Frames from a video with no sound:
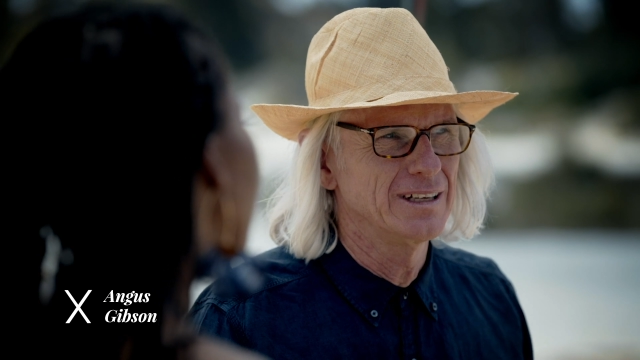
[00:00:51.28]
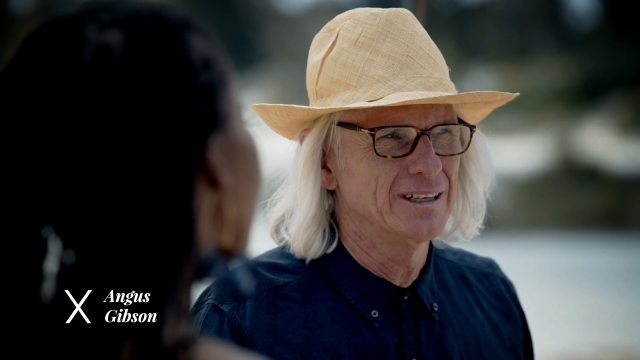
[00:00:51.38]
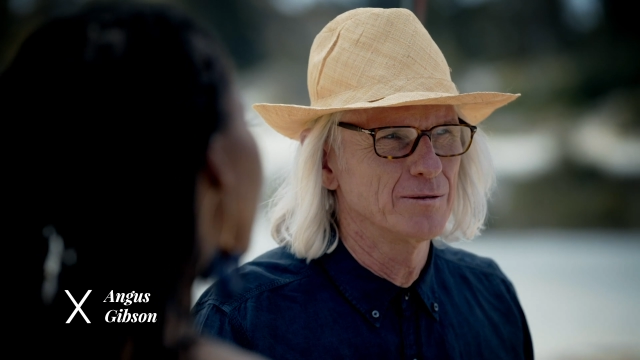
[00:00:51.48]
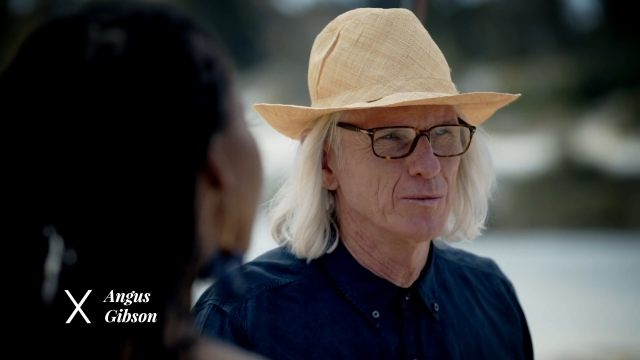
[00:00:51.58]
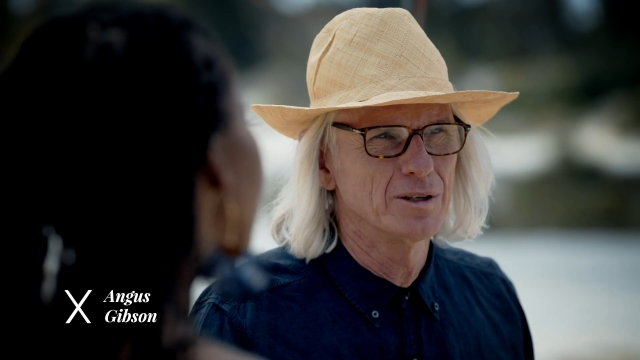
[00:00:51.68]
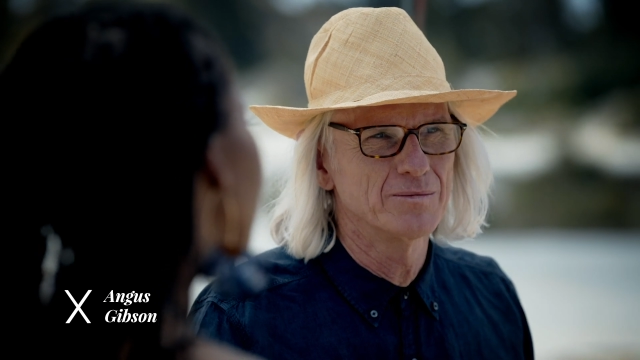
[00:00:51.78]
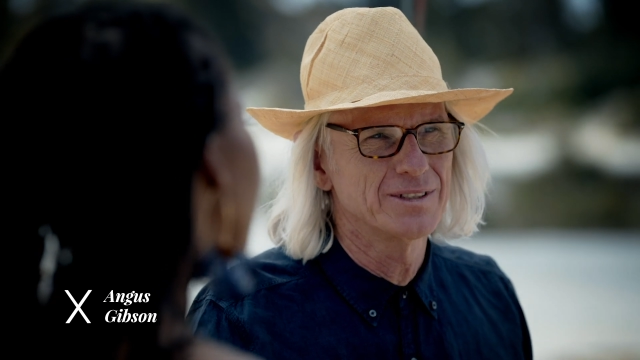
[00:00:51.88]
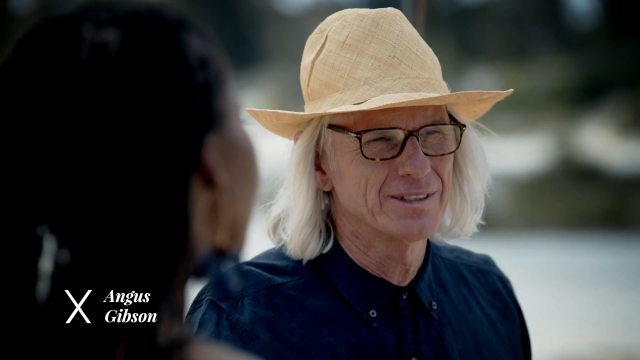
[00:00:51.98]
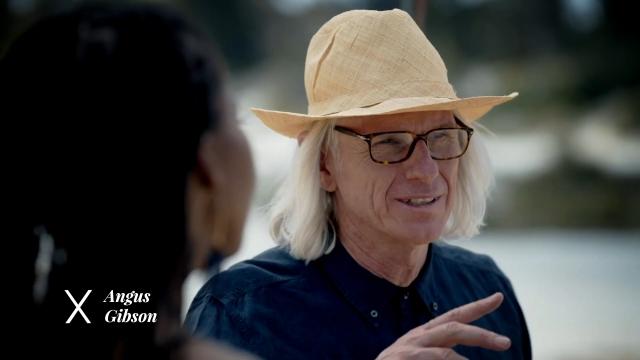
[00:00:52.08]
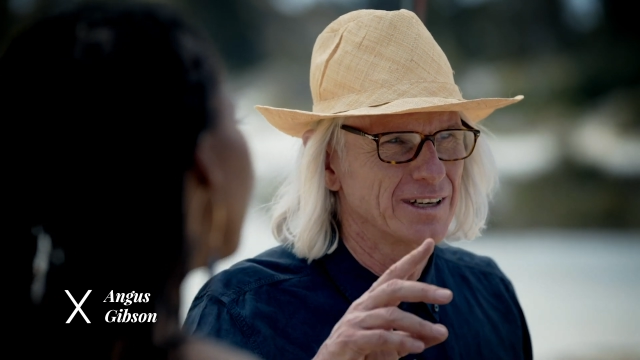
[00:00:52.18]
in a
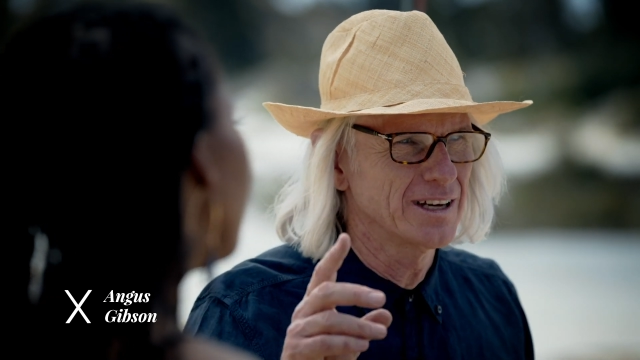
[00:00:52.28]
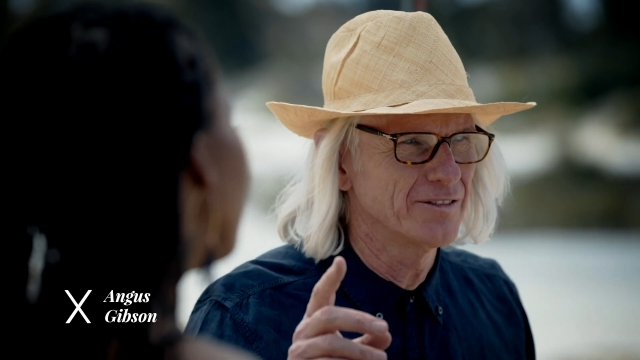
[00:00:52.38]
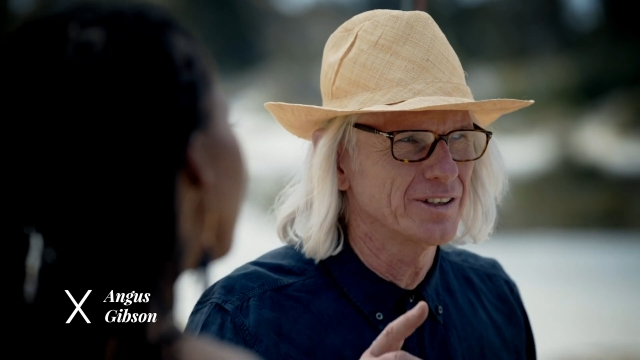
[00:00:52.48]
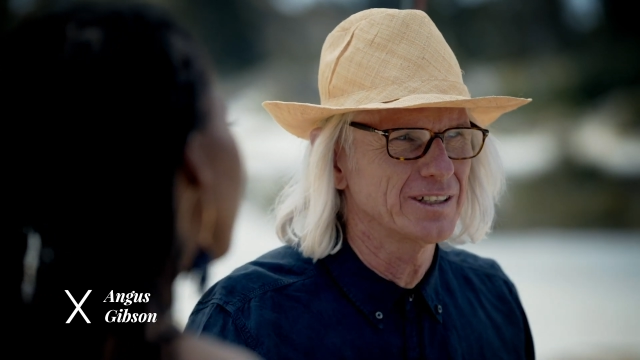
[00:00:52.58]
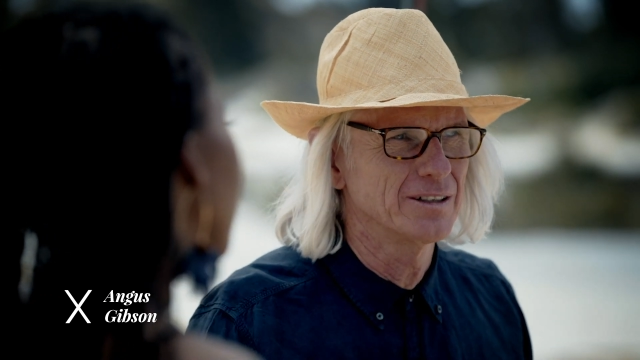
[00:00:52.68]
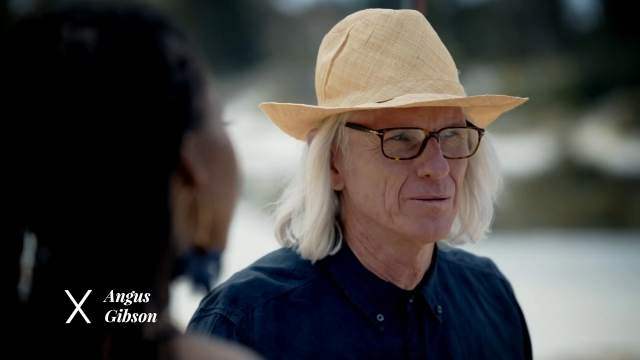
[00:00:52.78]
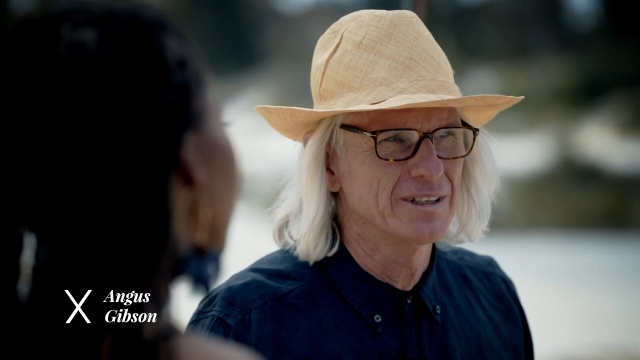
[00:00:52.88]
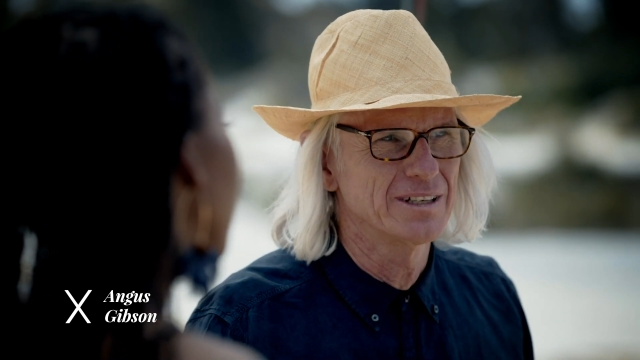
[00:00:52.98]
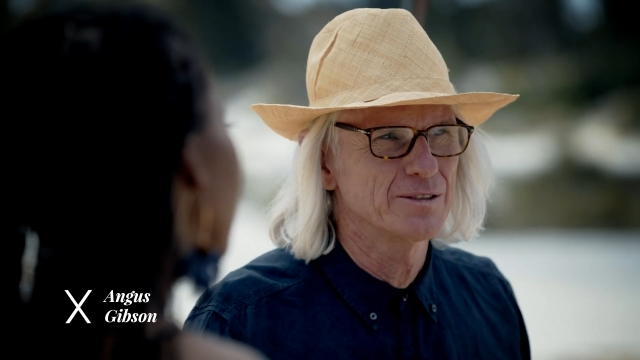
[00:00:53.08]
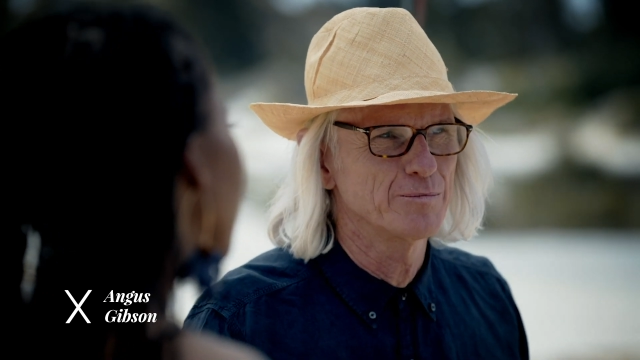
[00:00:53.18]
moment in South Africa
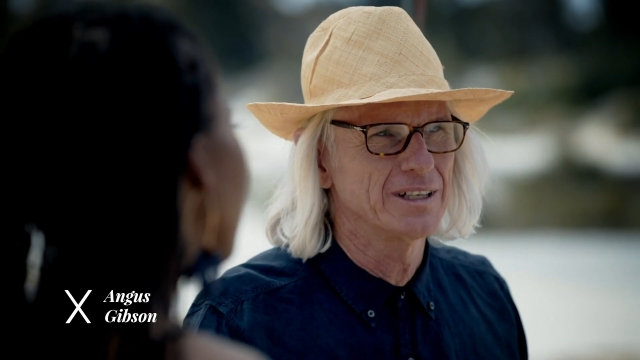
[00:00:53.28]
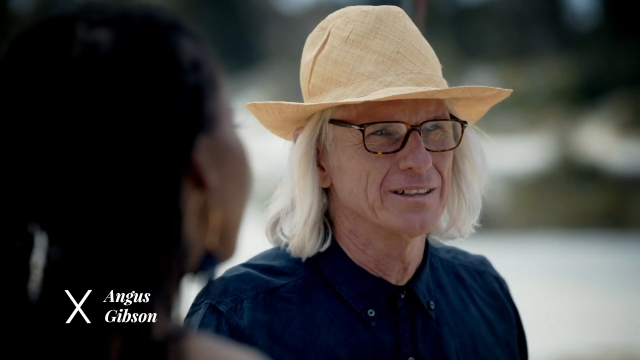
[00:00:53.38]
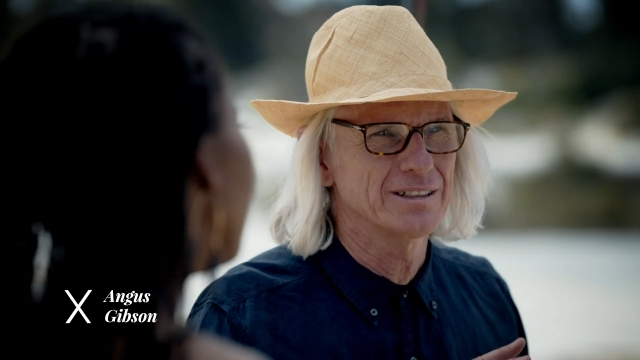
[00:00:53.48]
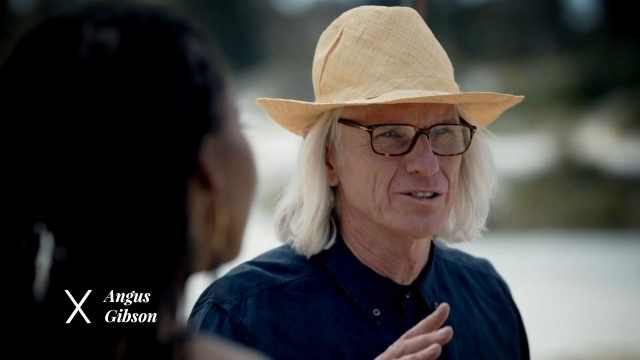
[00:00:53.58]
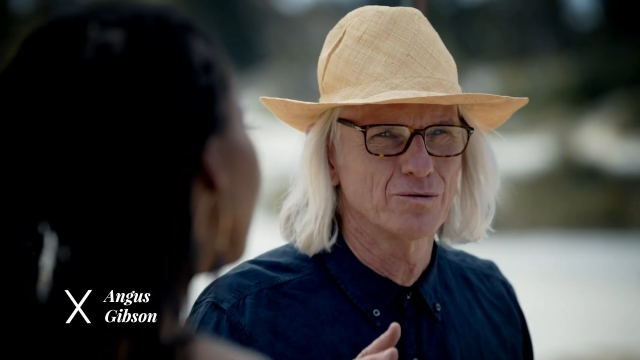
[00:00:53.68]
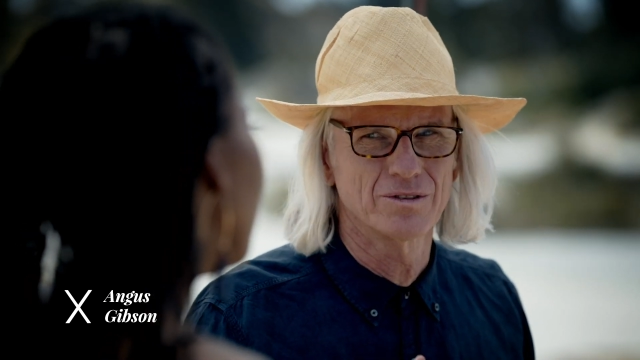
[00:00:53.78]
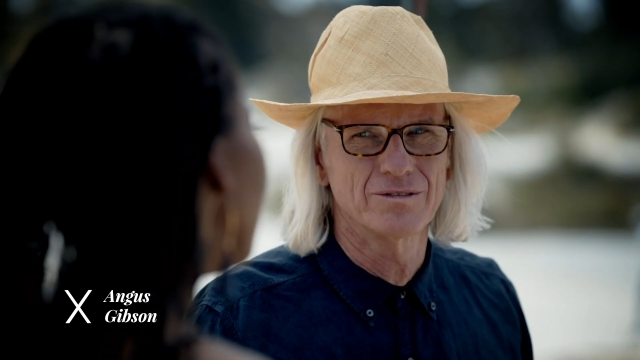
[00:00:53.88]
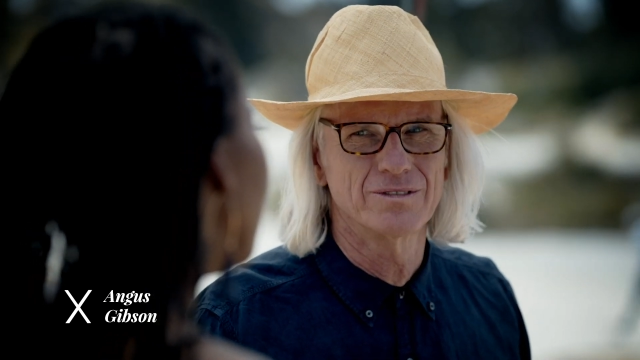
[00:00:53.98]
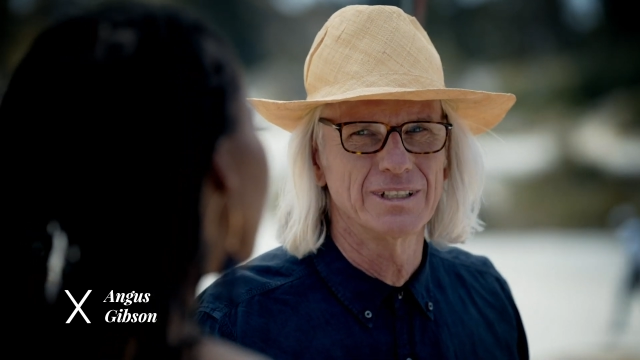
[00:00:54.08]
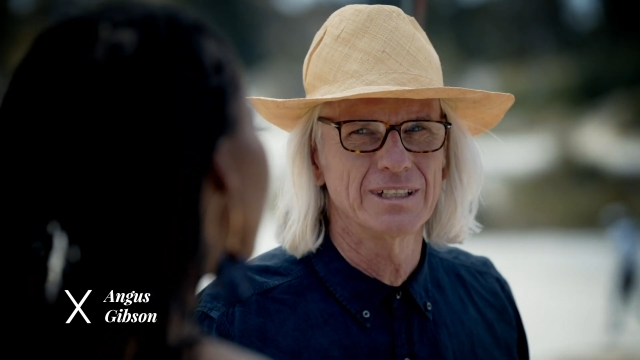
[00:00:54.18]
where there's been
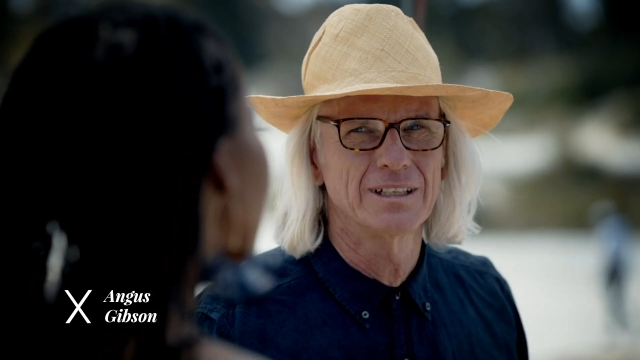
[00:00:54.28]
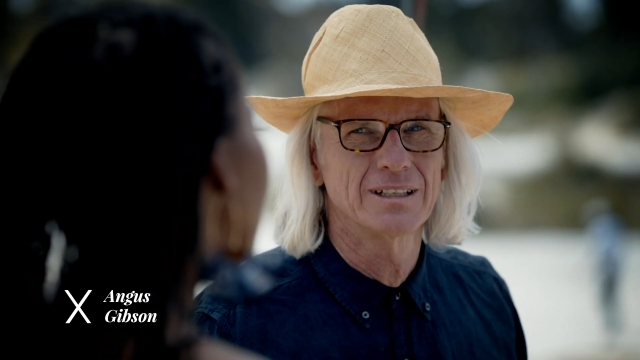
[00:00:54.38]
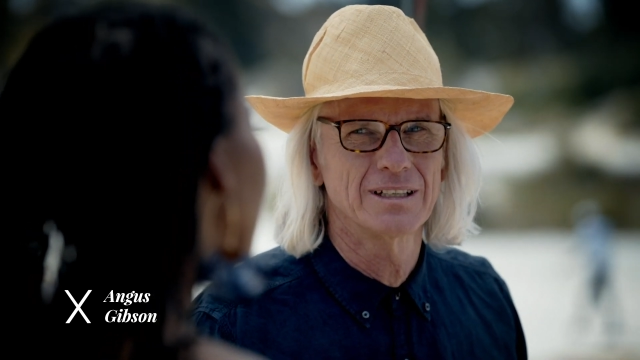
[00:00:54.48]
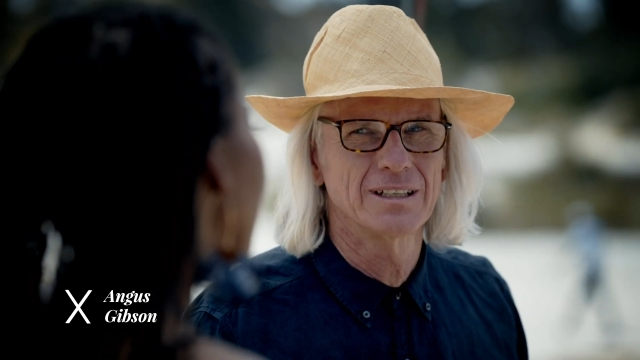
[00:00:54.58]
extraordinary